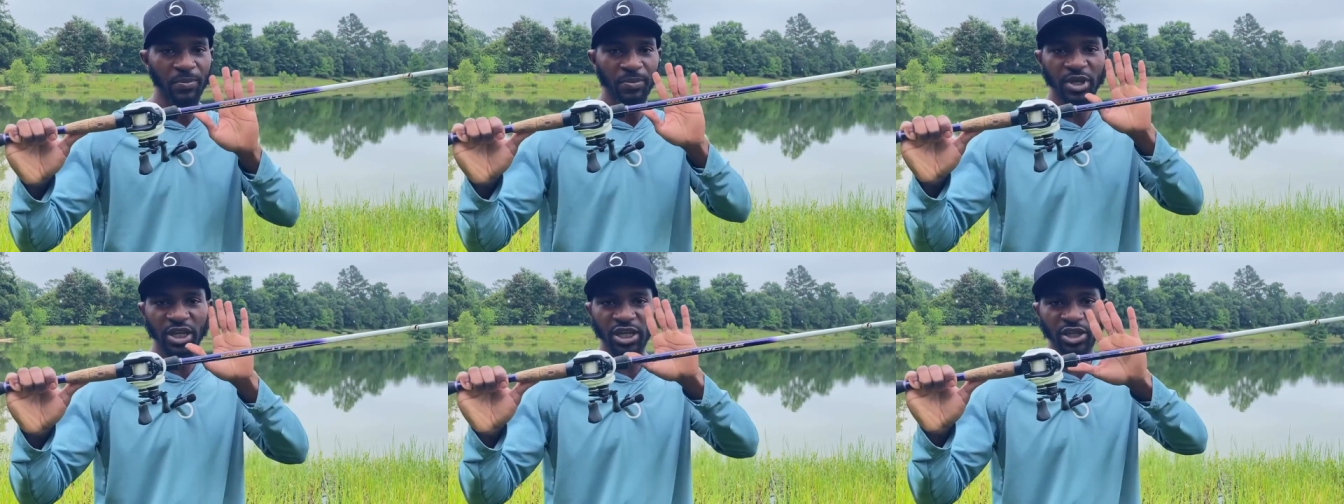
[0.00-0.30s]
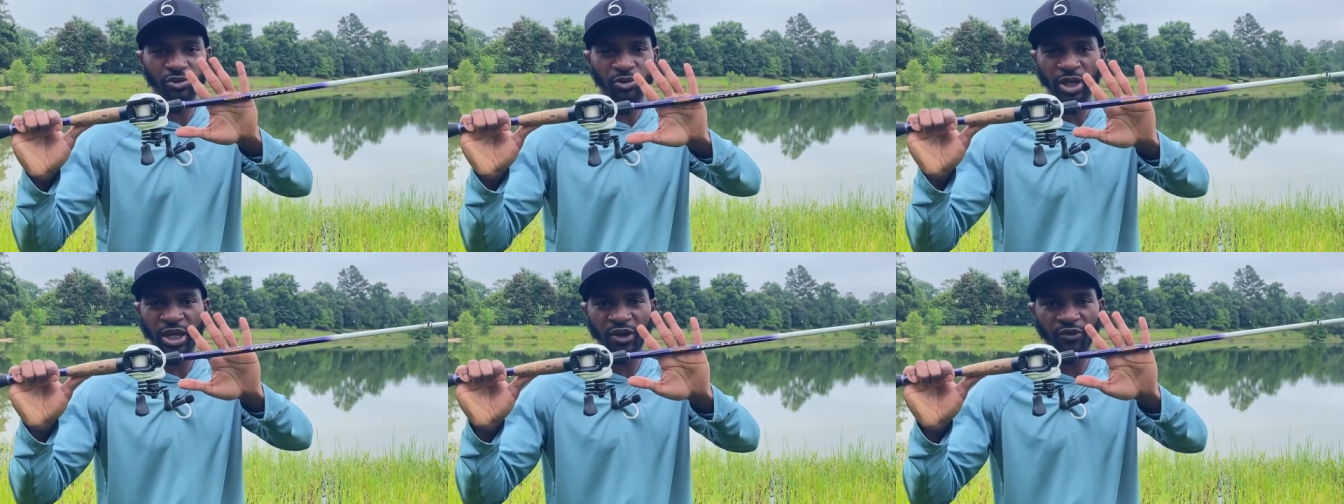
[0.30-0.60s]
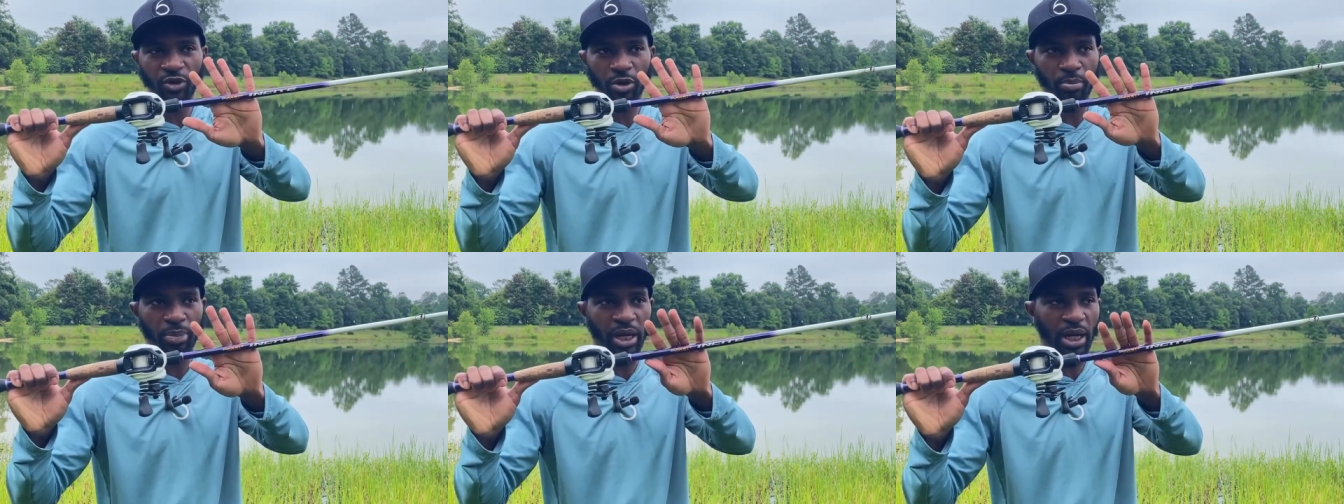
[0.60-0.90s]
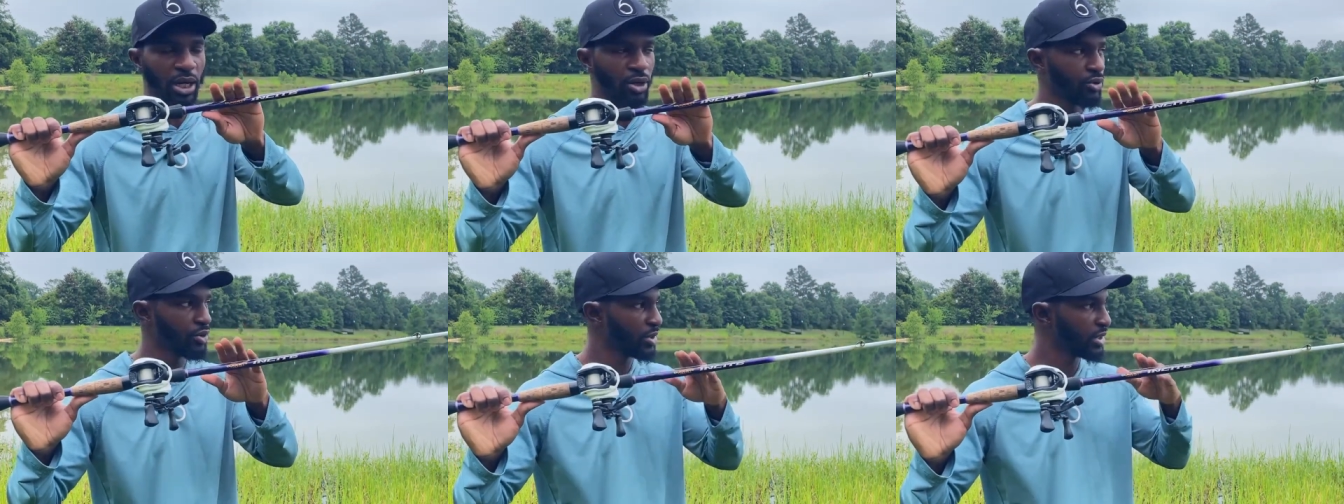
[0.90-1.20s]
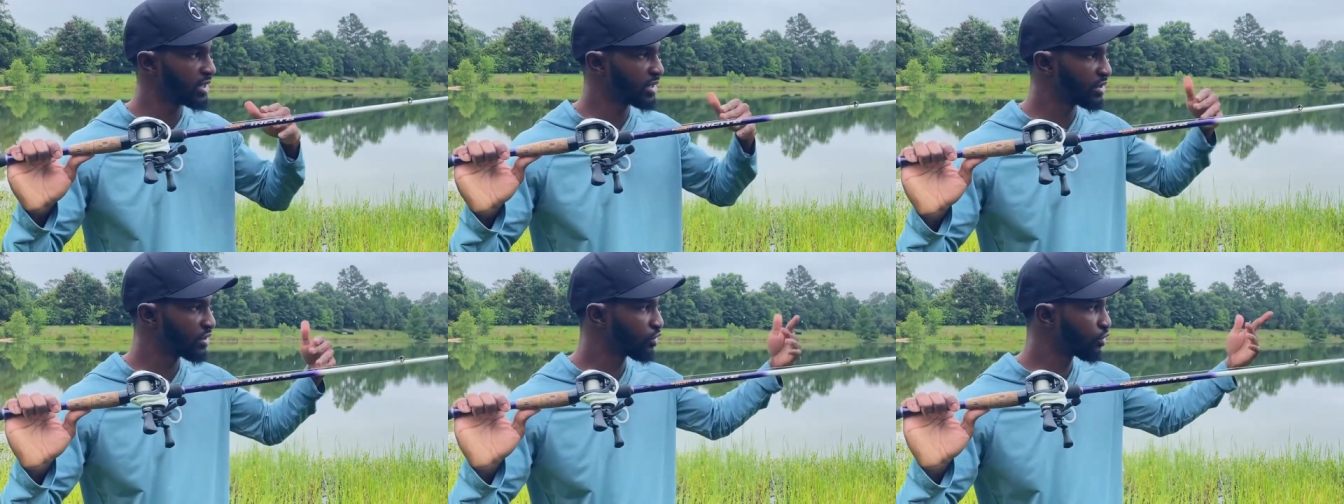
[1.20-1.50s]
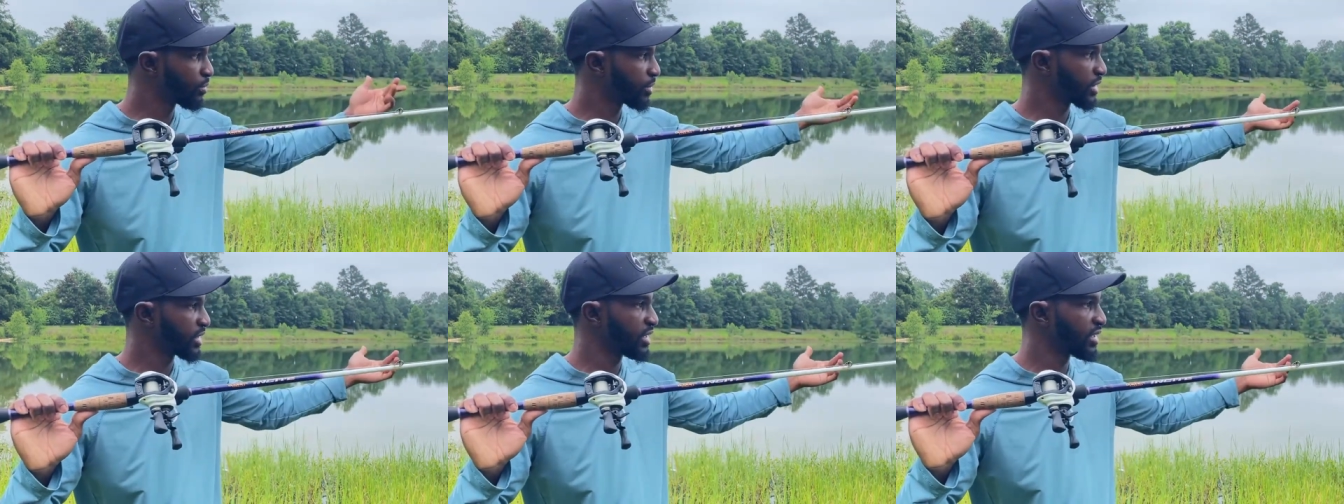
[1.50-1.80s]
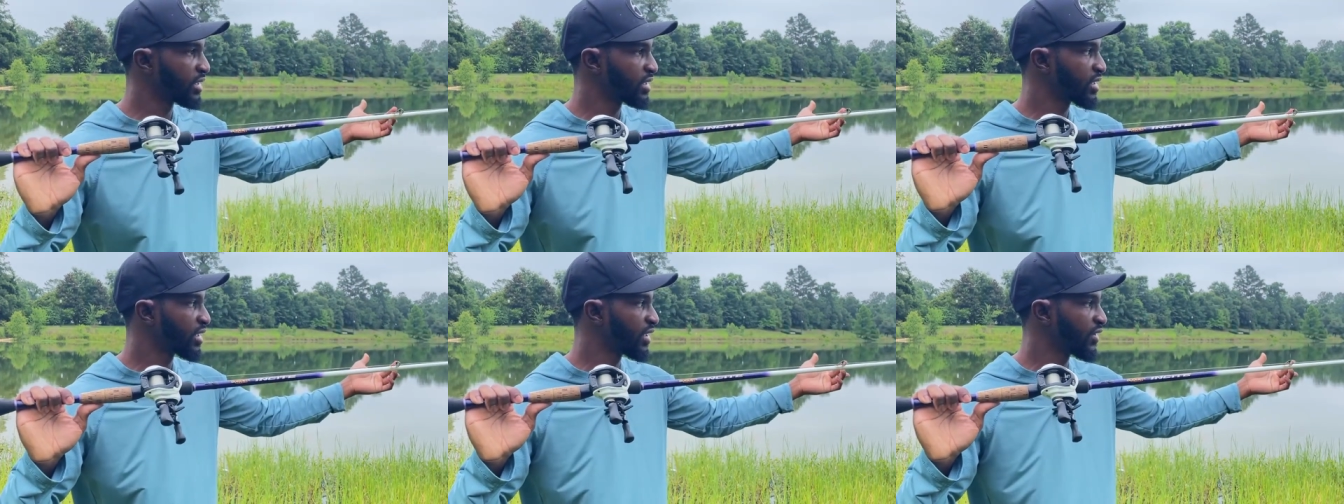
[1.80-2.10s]
Medium heavy power, super
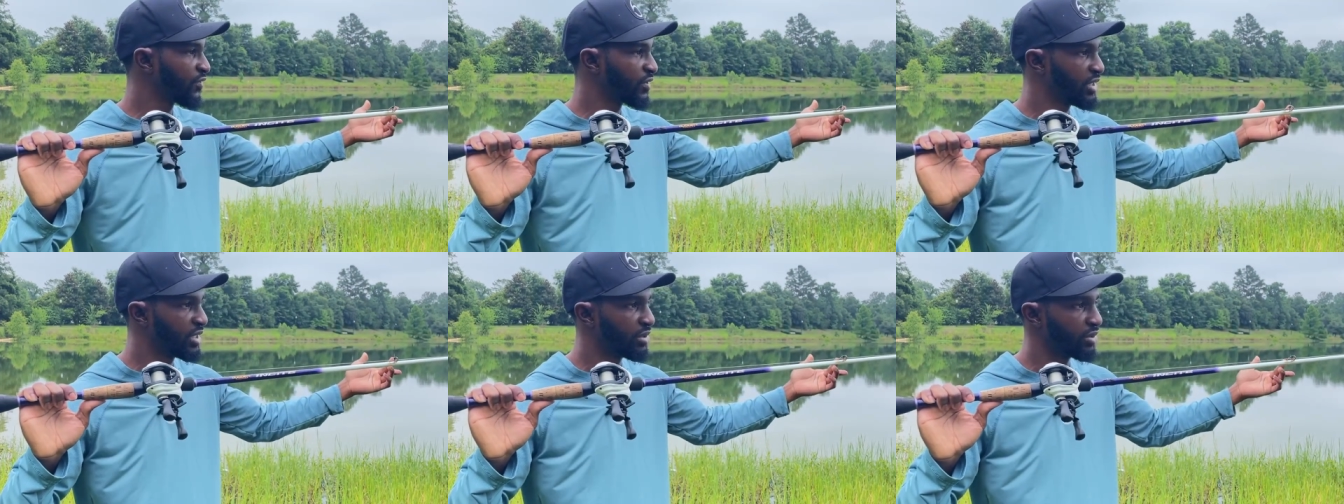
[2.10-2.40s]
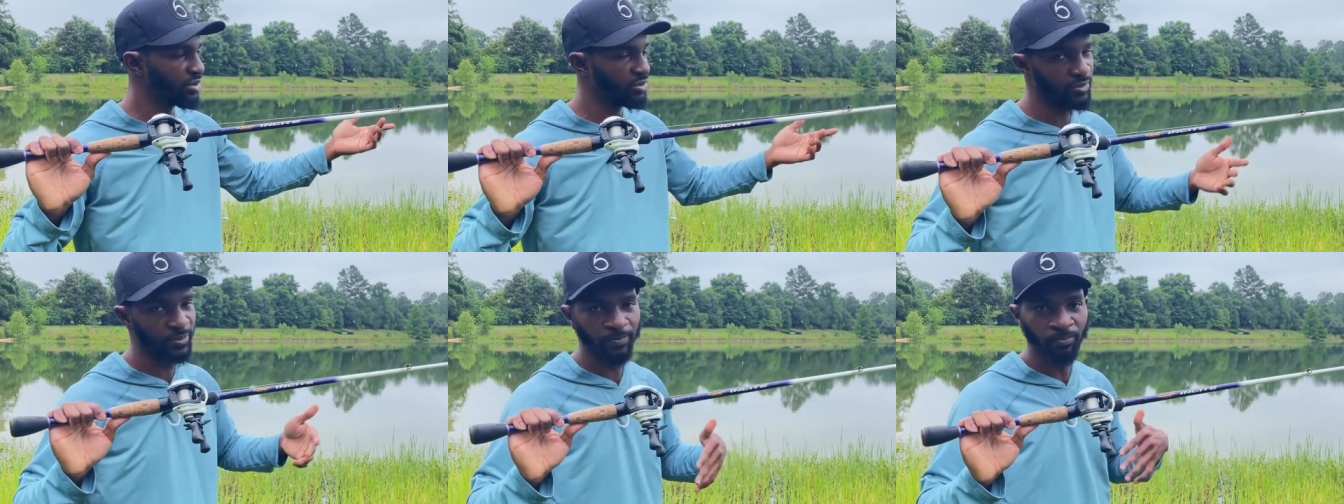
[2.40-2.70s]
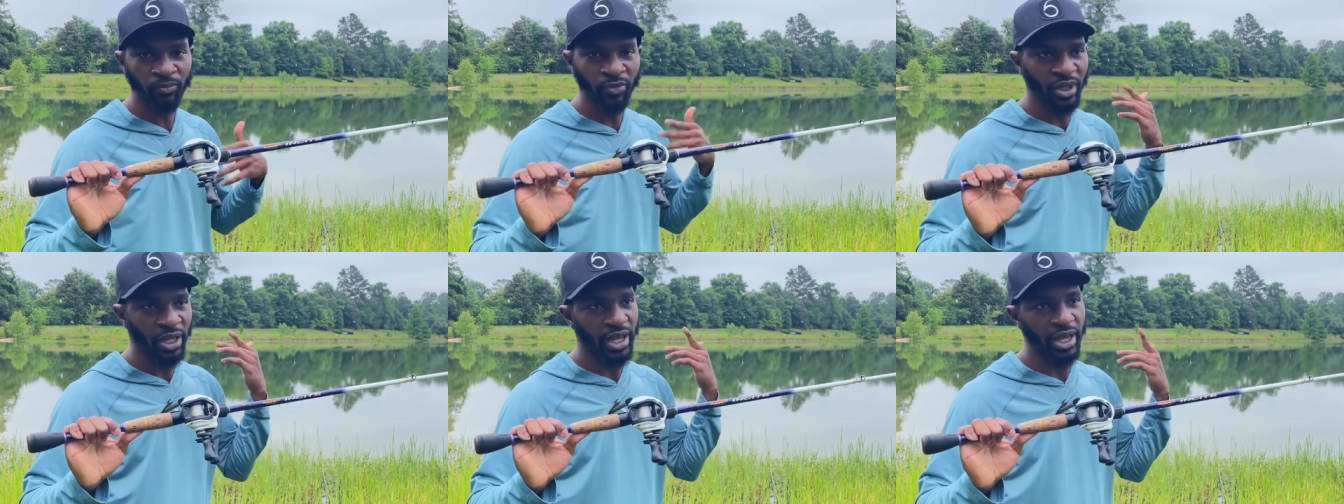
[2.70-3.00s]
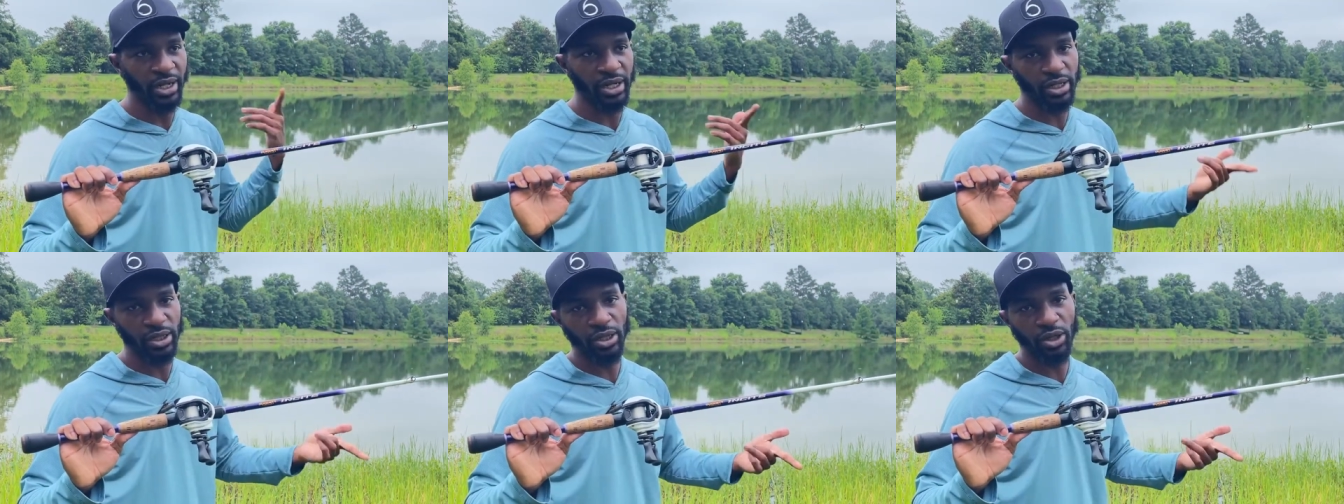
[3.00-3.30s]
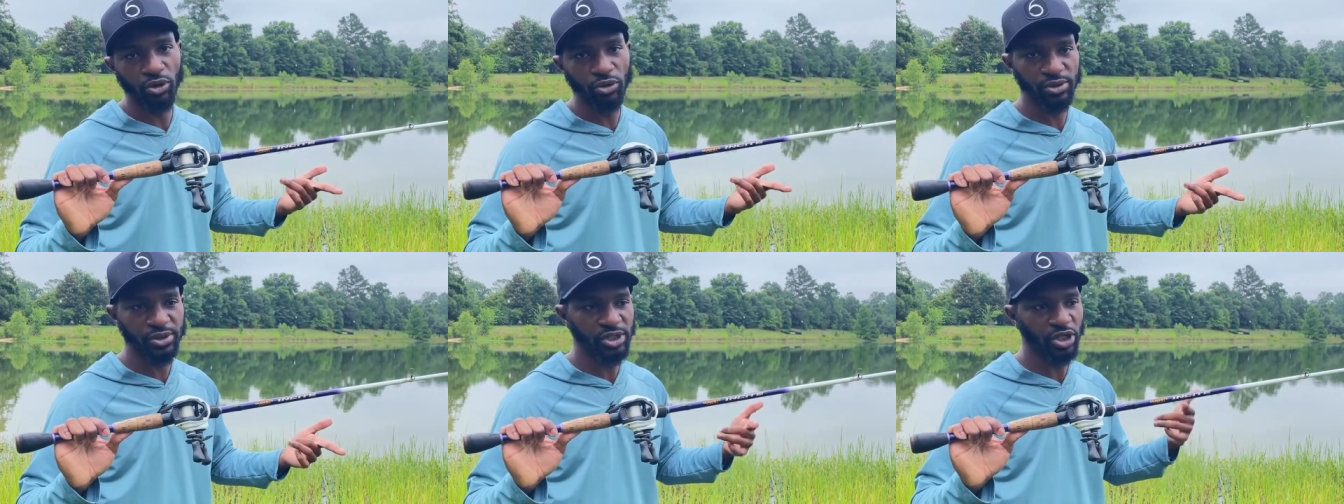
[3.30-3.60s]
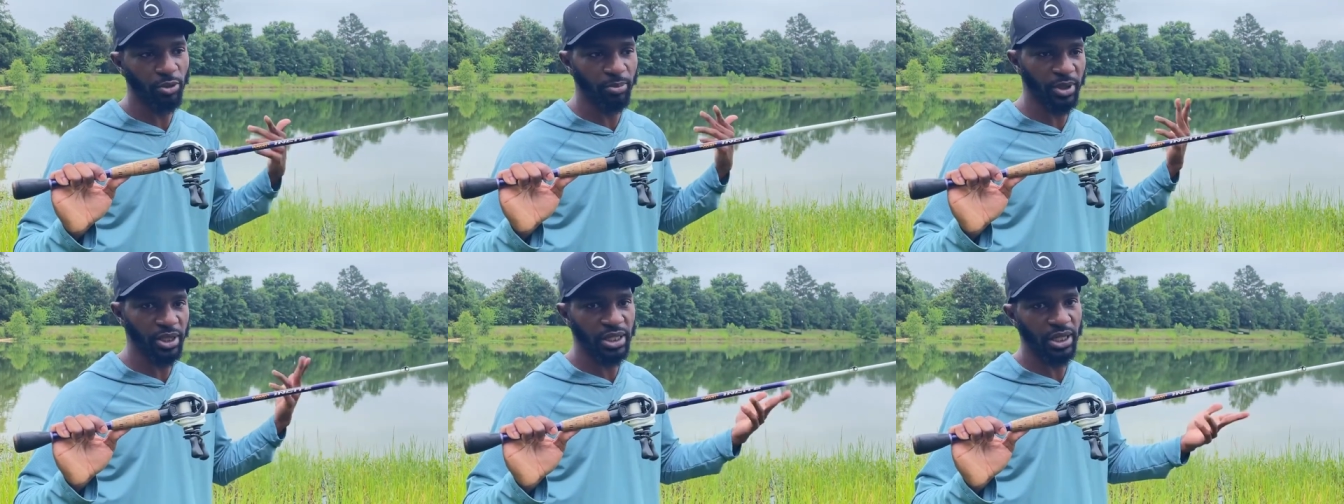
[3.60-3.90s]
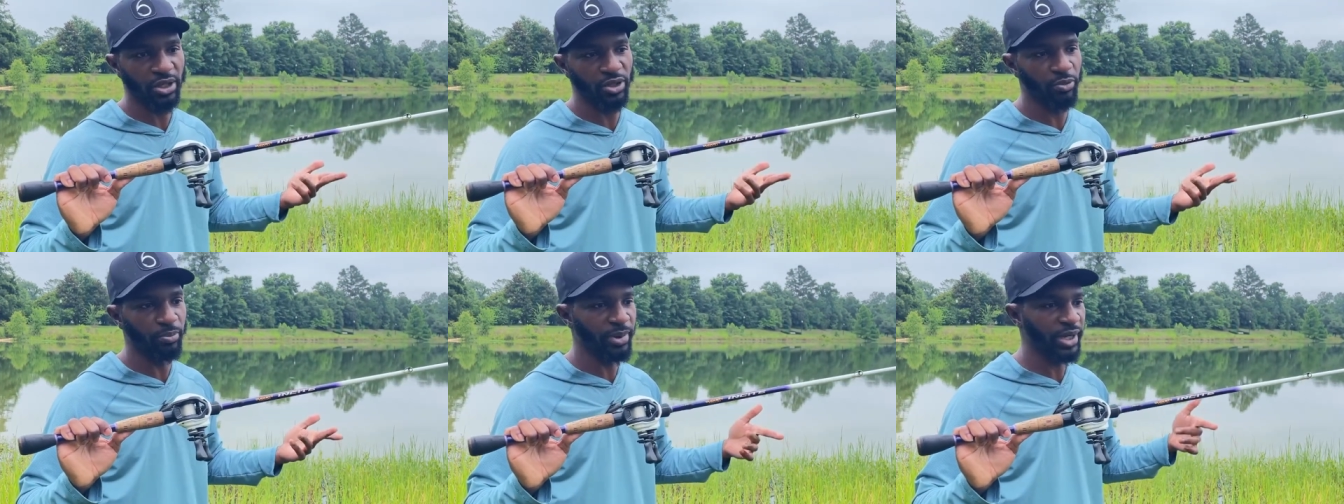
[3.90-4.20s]
sensitive tilt, and it lowers up a
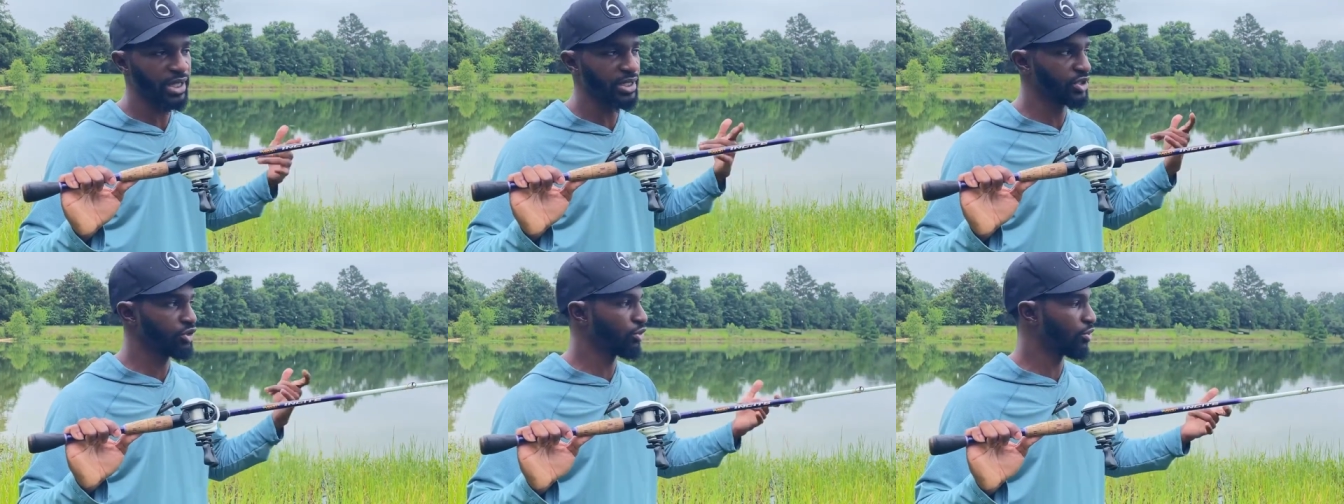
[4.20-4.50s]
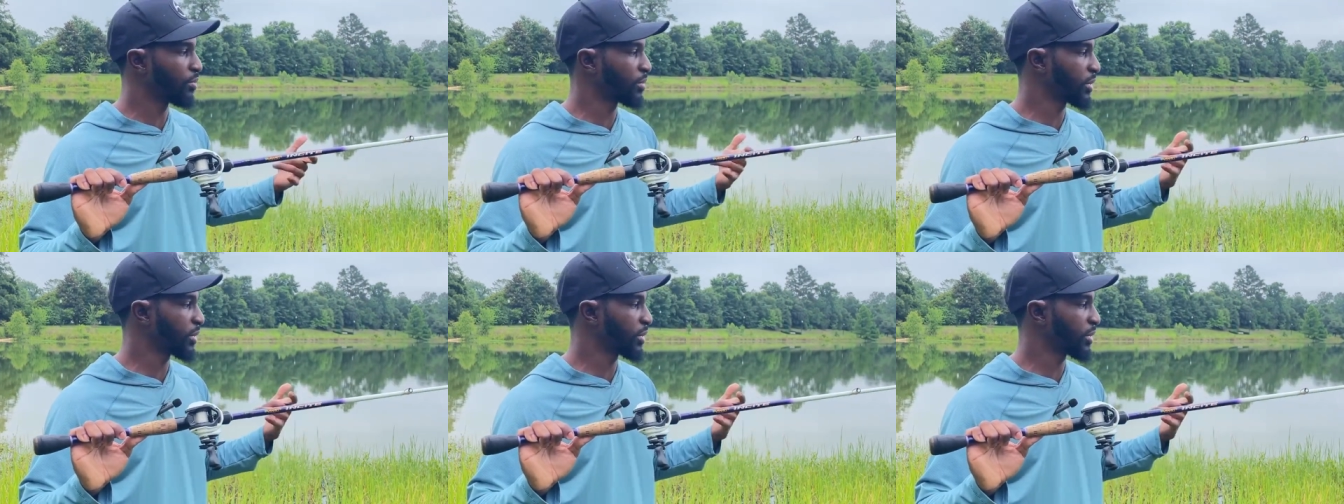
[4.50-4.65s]
lot of bites so